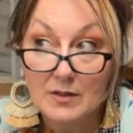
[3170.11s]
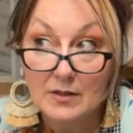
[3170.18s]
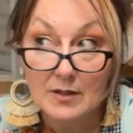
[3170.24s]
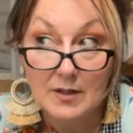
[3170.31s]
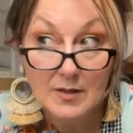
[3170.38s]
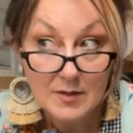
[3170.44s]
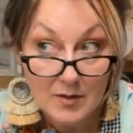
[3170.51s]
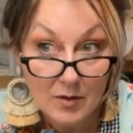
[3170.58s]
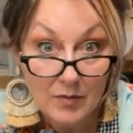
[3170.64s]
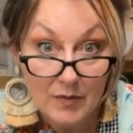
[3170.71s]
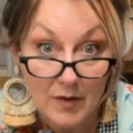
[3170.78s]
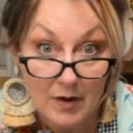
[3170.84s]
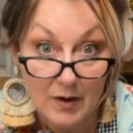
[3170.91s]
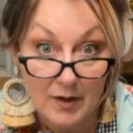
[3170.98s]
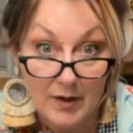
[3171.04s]
This so
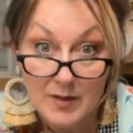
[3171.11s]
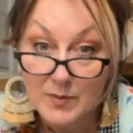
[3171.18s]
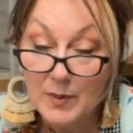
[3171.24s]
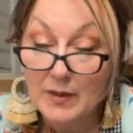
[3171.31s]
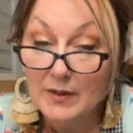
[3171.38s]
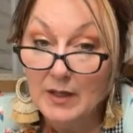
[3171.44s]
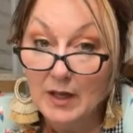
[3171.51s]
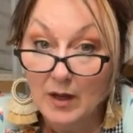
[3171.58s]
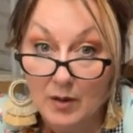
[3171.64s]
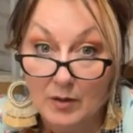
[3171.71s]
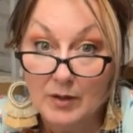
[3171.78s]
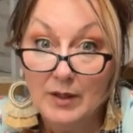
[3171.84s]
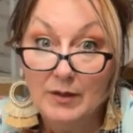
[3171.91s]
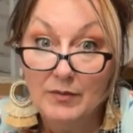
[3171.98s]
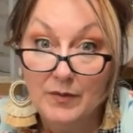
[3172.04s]
far has been the
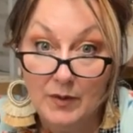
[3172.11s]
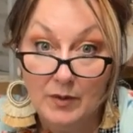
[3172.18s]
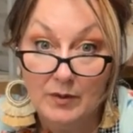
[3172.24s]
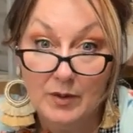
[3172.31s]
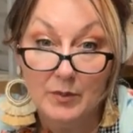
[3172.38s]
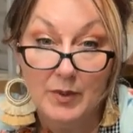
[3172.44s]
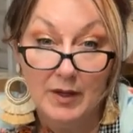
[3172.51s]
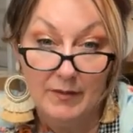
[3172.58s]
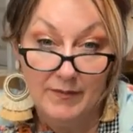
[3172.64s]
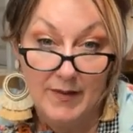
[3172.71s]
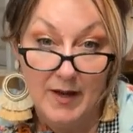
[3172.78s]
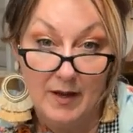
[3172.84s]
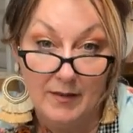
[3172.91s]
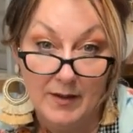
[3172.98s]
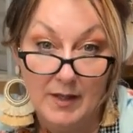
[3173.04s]
only food that we have
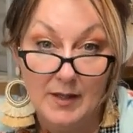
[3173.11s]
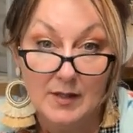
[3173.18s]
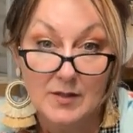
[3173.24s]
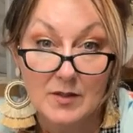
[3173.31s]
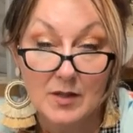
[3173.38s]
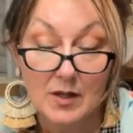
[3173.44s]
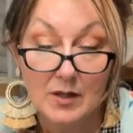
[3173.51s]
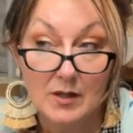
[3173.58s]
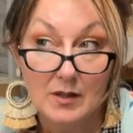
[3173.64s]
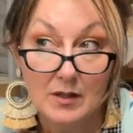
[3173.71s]
found that is